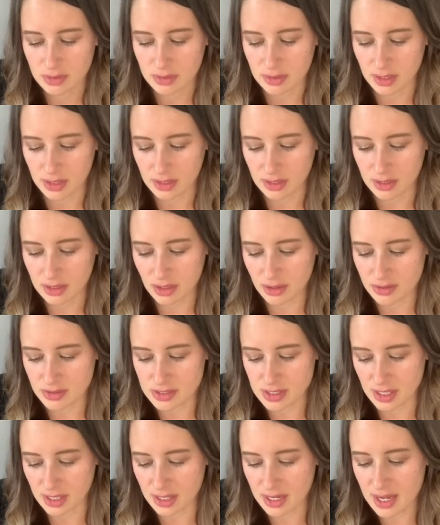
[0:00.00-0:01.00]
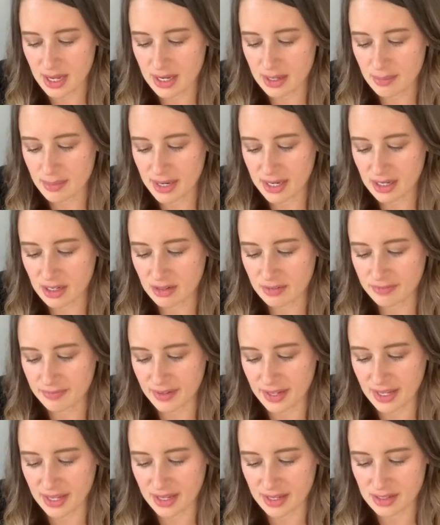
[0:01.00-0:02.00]
that goes in kind of by her
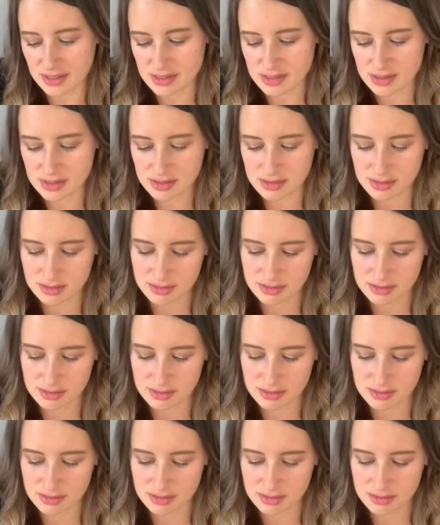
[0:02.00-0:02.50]
face.